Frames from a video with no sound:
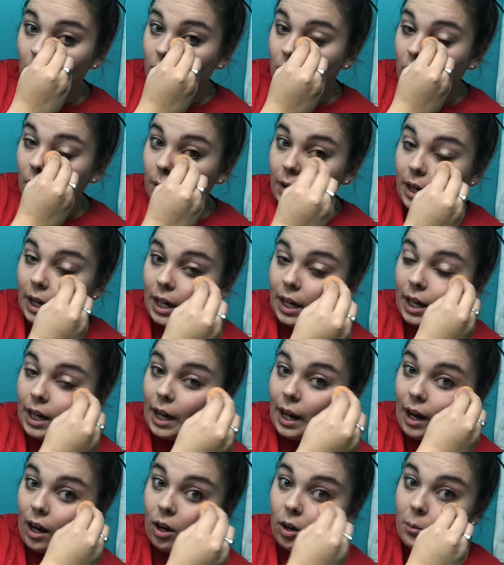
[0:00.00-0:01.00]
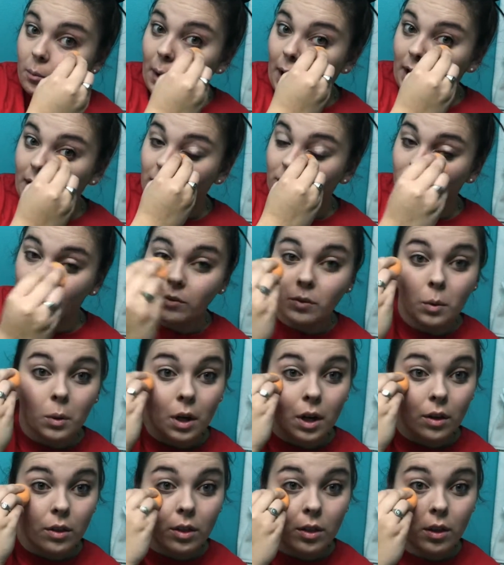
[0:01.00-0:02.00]
going in and out, back and
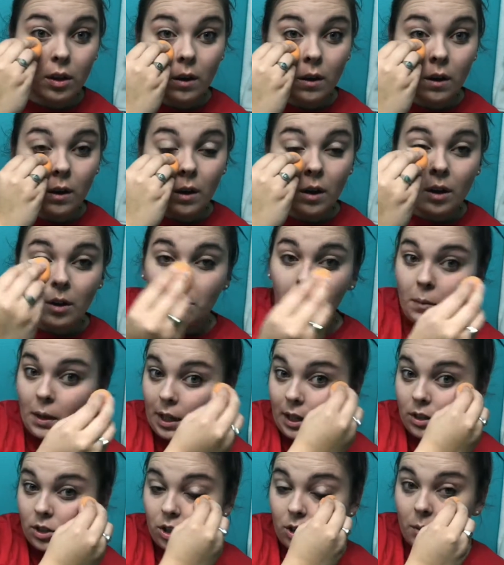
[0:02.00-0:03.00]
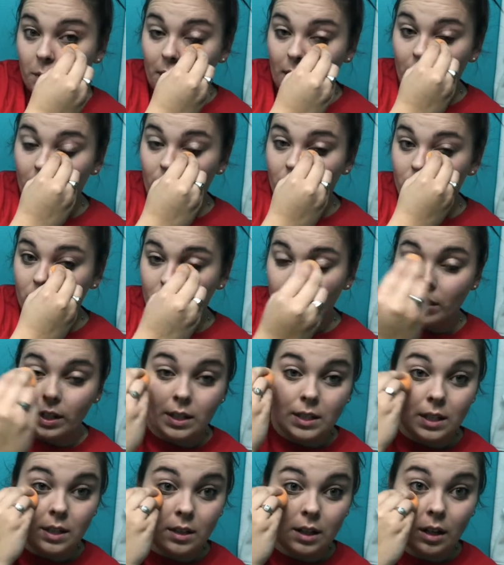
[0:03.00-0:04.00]
forth, making sure we get those
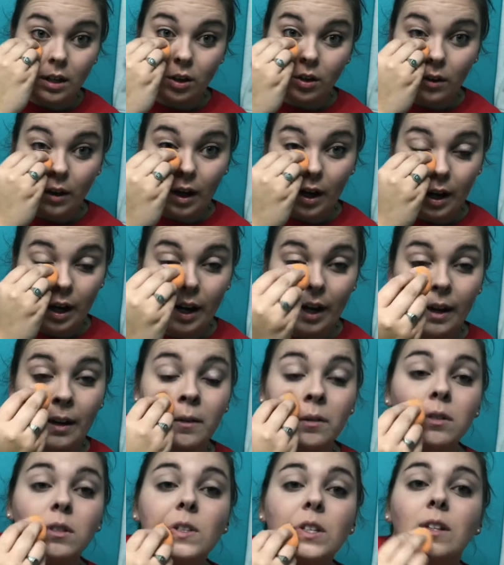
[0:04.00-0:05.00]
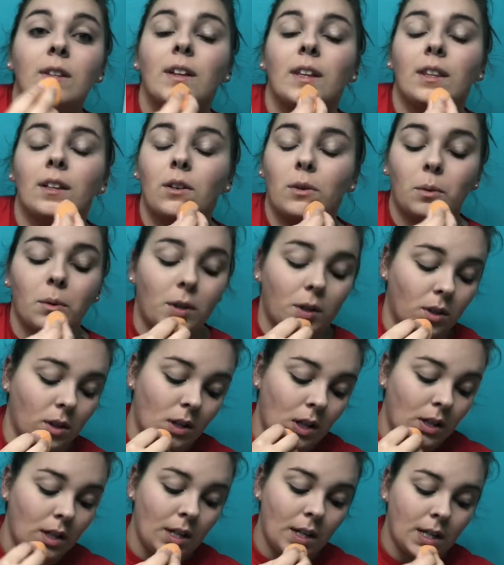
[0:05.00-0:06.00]
creases under the eye so that they'll
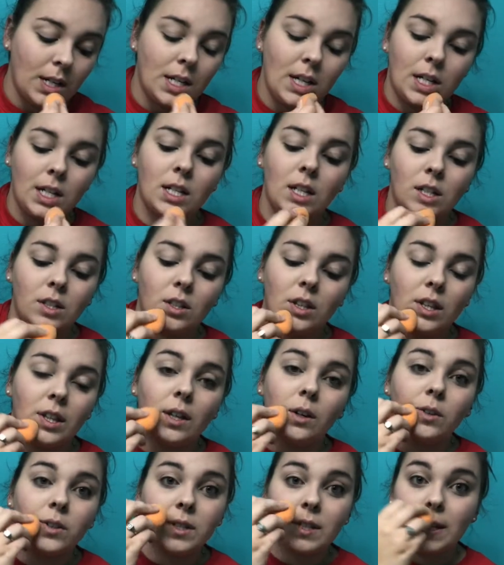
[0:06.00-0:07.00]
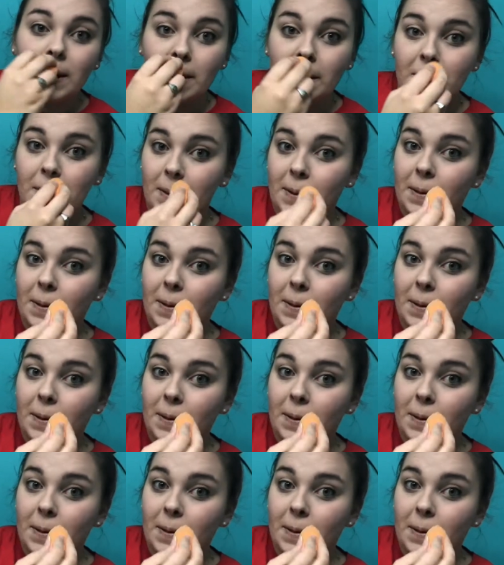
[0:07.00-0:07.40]
sit.